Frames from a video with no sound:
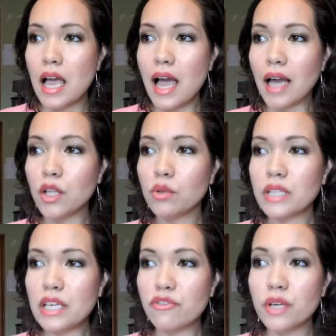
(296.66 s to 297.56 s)
aloe
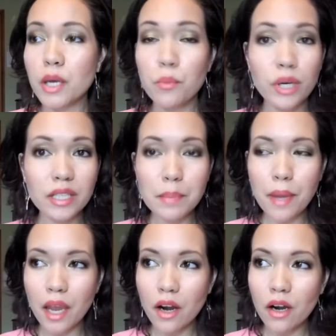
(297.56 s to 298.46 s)
leaf, prickly
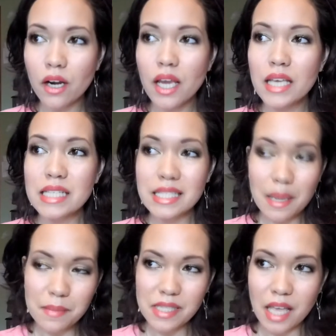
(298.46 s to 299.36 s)
pear,
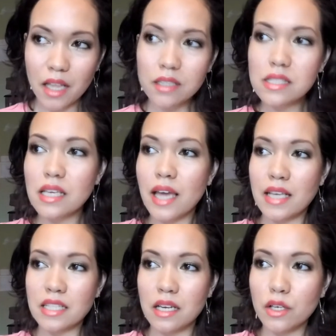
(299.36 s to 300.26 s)
stem cells, it
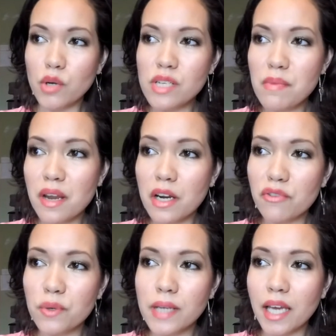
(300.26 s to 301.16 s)
has the goji berry
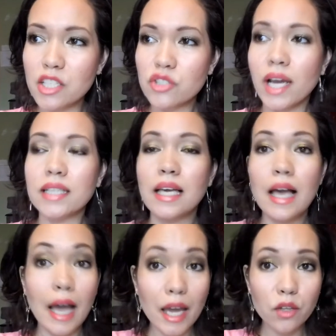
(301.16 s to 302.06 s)
fruit extract,
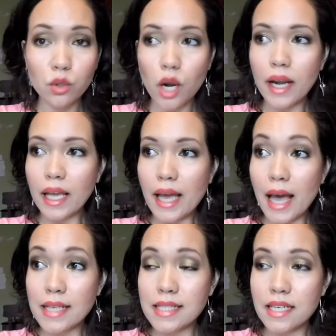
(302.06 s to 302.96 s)
hyaluronic
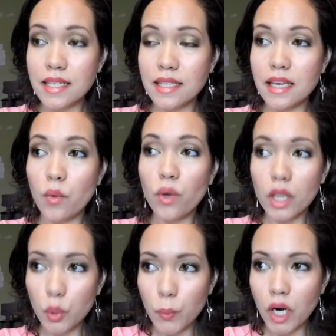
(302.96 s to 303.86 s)
acid,
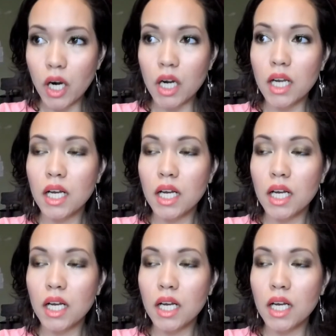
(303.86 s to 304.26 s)
willow bark,